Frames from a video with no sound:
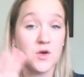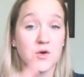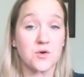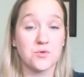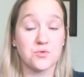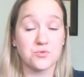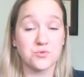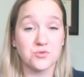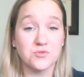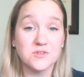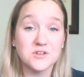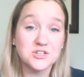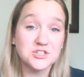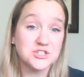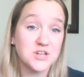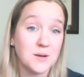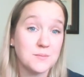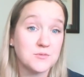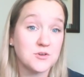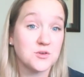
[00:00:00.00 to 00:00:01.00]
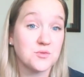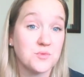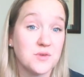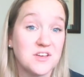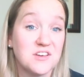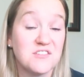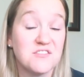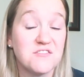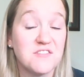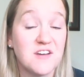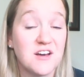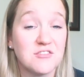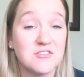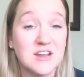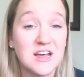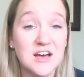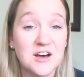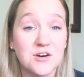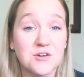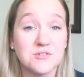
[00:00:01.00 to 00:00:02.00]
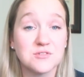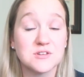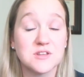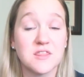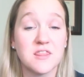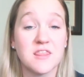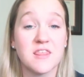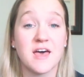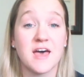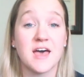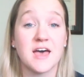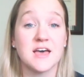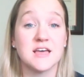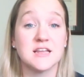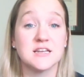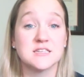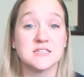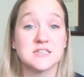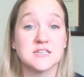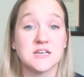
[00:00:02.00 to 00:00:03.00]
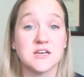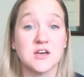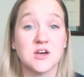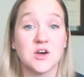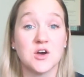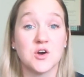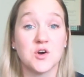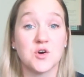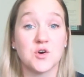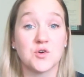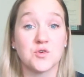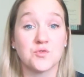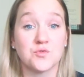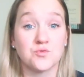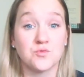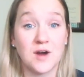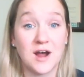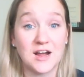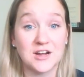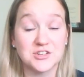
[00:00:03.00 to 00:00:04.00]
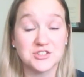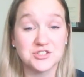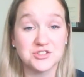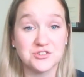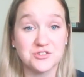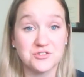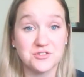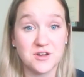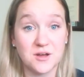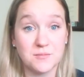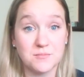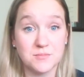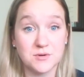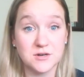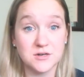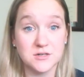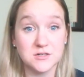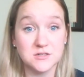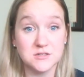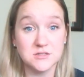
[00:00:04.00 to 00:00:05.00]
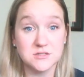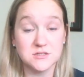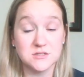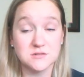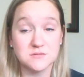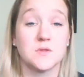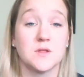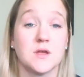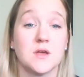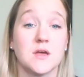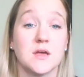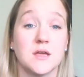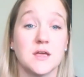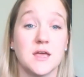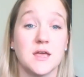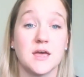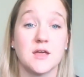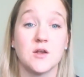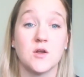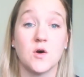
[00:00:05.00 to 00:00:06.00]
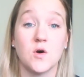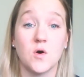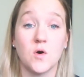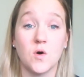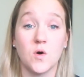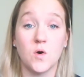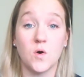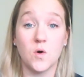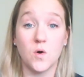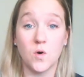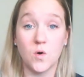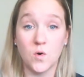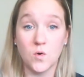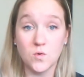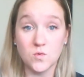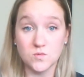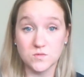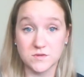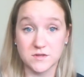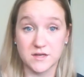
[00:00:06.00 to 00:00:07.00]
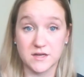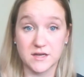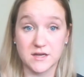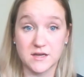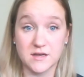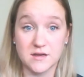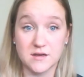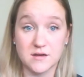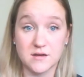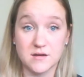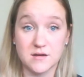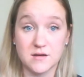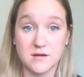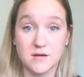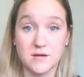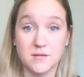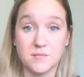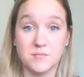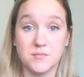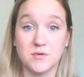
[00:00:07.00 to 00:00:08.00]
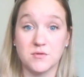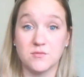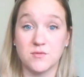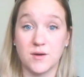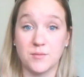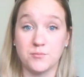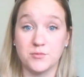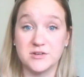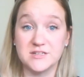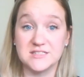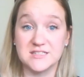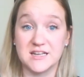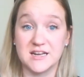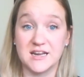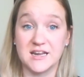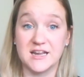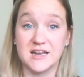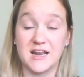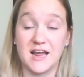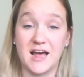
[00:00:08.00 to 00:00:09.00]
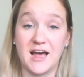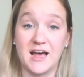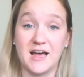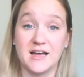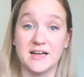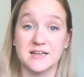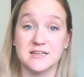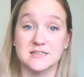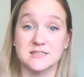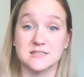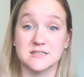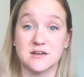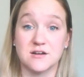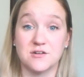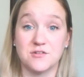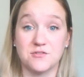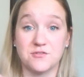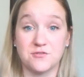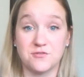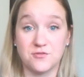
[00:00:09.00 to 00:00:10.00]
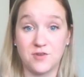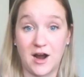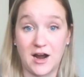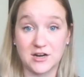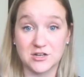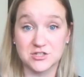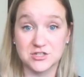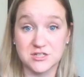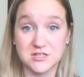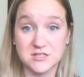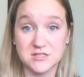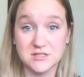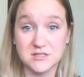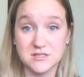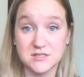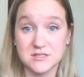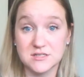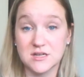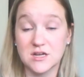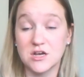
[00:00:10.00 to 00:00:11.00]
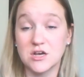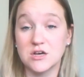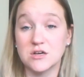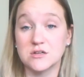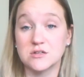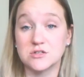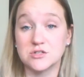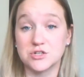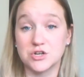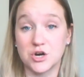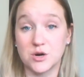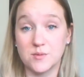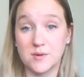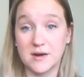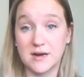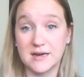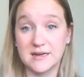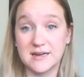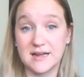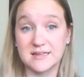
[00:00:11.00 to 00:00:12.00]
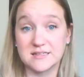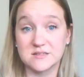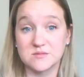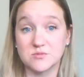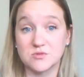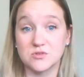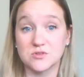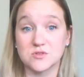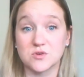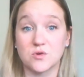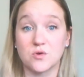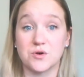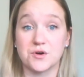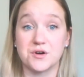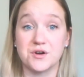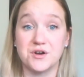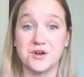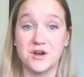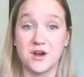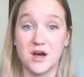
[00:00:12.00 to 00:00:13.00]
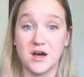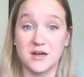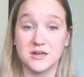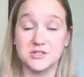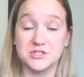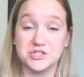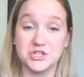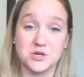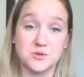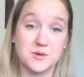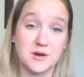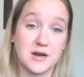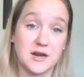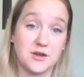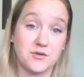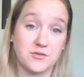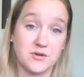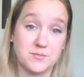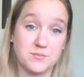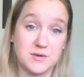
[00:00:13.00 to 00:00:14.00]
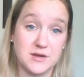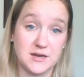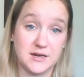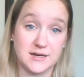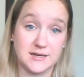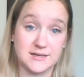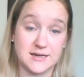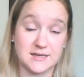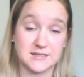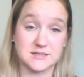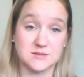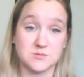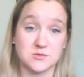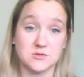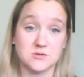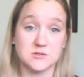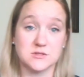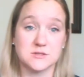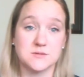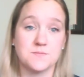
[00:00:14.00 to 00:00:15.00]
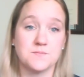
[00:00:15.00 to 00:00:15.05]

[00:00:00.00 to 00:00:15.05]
Through this chapter, we have found out that rational numbers can only be represented as fractions, terminating decimals, or non-terminating repeating decimals.